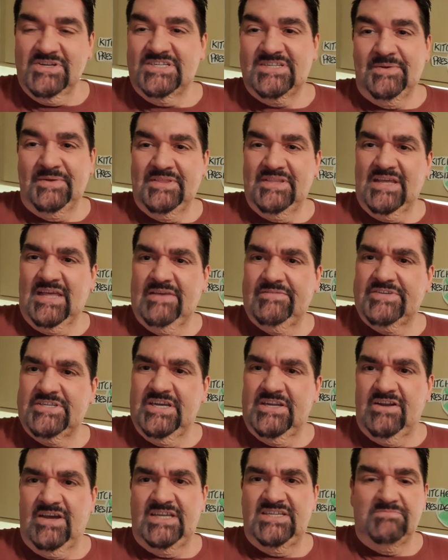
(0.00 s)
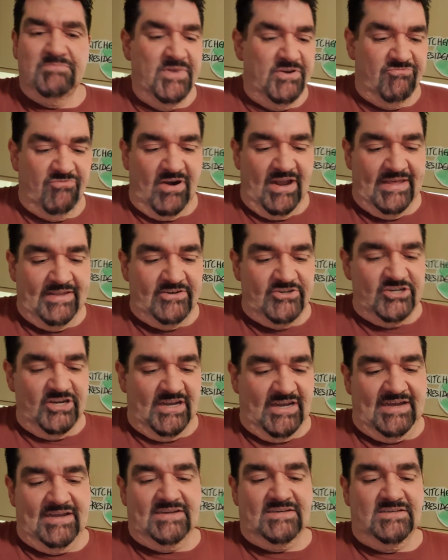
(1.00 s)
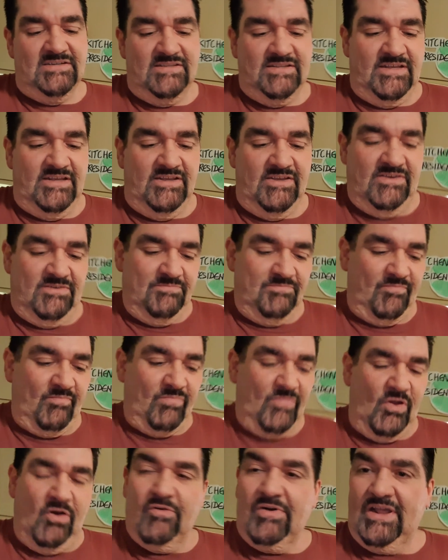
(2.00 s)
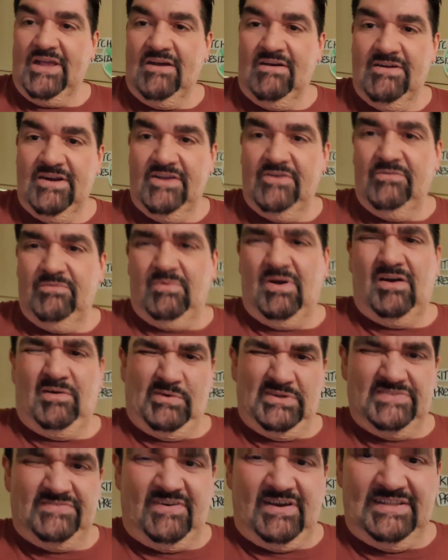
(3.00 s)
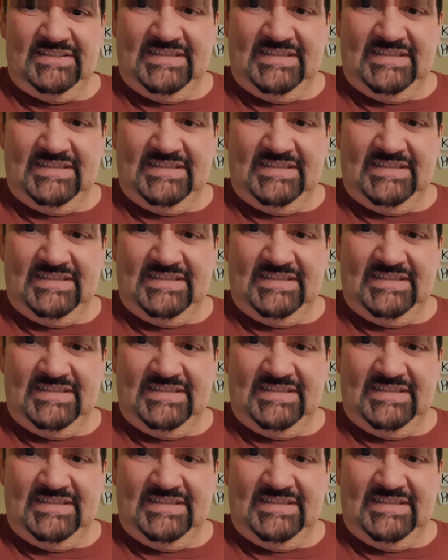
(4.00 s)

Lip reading: something that gives it a nice mid-range, and the oregano, I always find